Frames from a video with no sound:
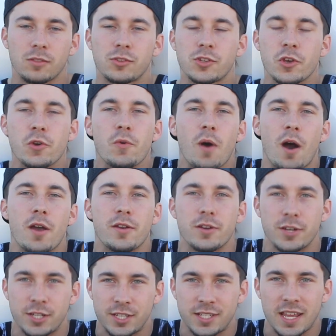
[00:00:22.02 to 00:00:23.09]
do
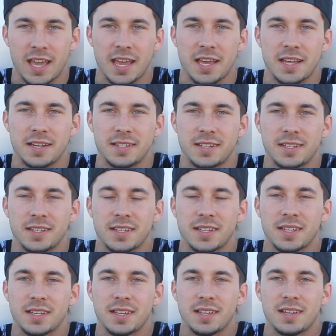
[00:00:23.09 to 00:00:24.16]
understand
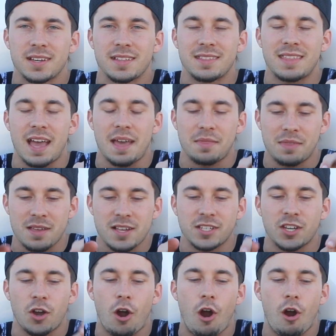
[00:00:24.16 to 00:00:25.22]
that
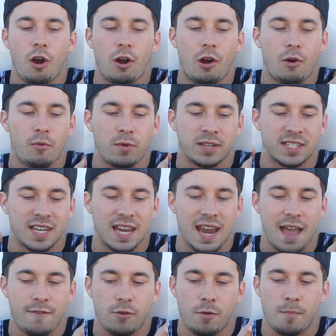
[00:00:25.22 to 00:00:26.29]
this car was
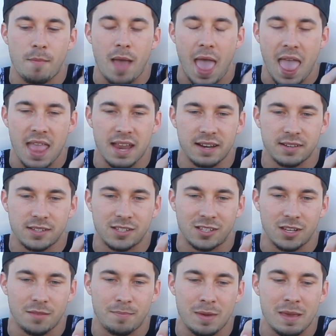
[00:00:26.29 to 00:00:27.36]
never meant
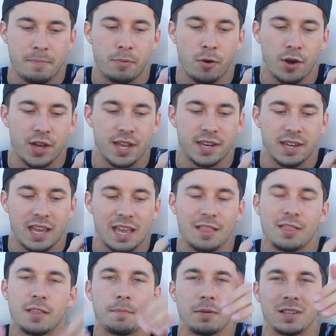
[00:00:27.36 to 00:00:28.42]
to be put
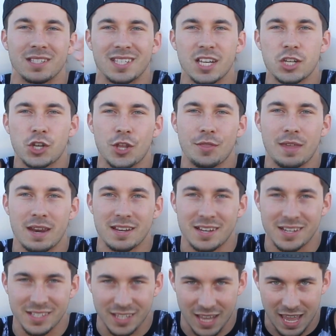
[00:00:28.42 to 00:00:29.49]
in the position that it
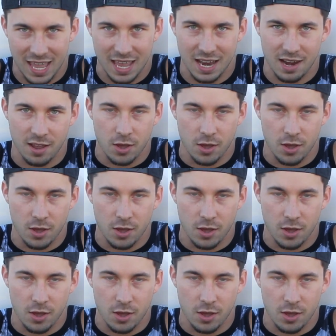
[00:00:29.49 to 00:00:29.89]
is in.